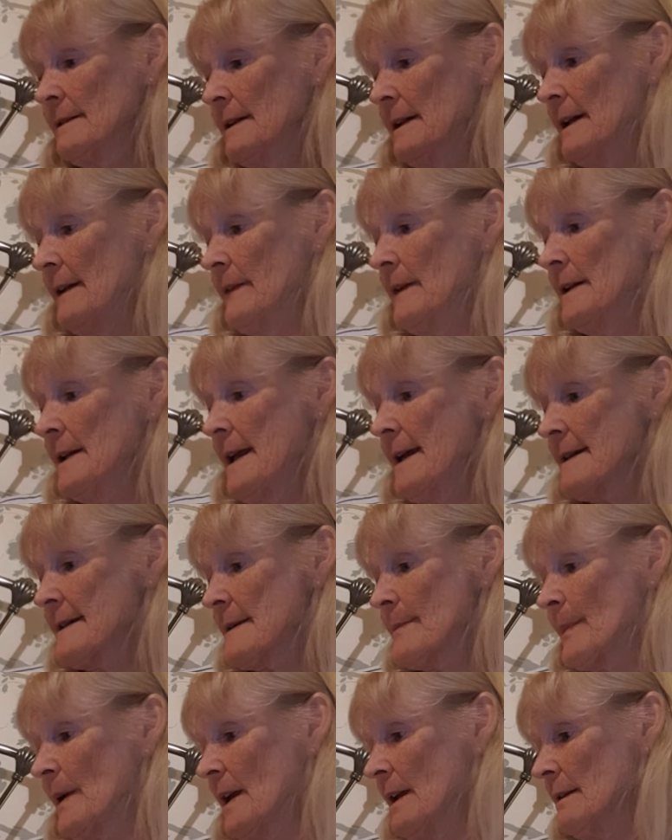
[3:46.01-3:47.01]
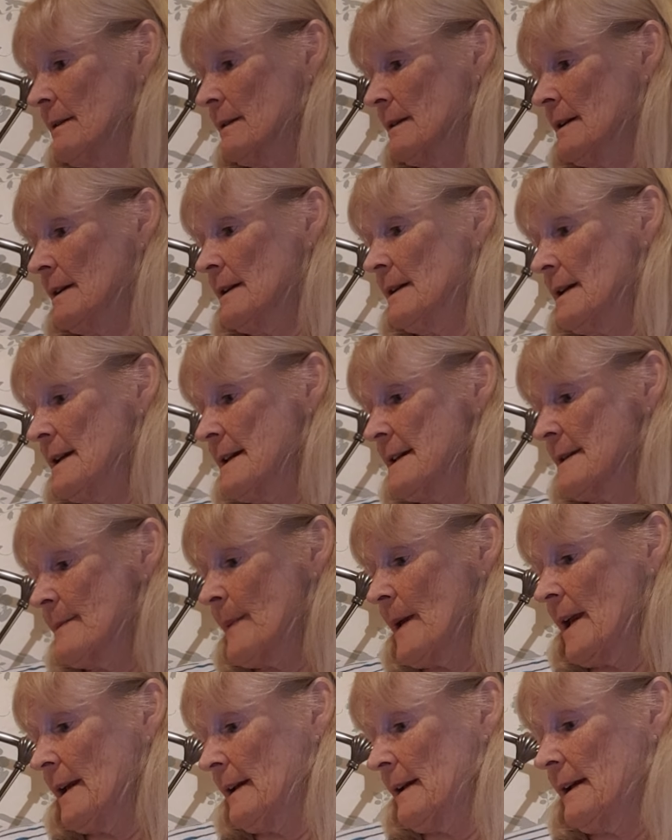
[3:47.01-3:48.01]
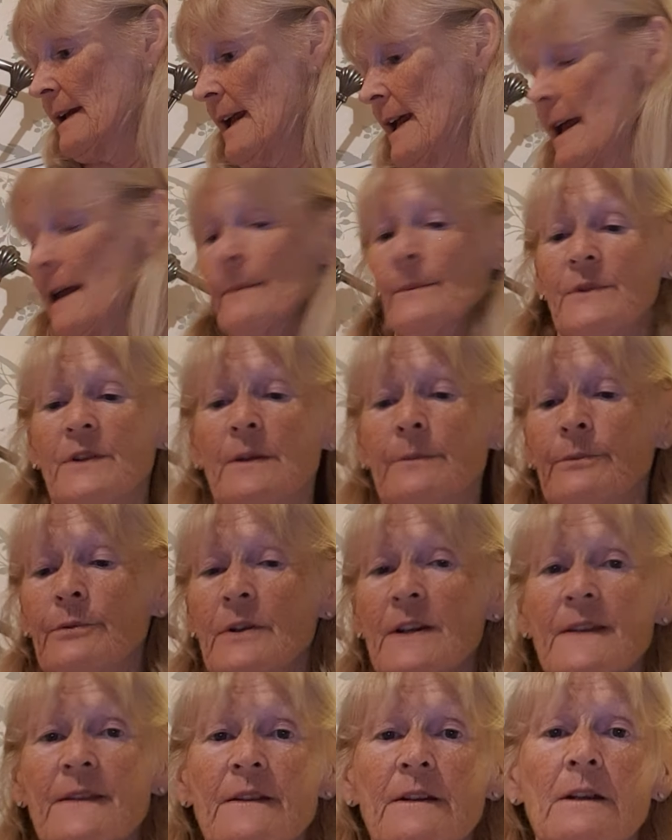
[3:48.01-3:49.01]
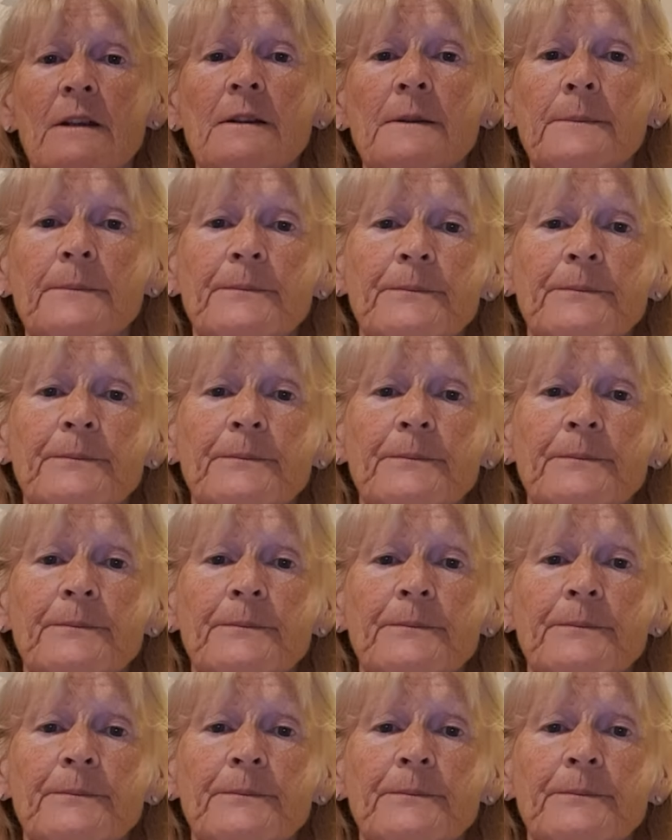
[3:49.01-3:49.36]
in the next bit that he's being kept a prisoner.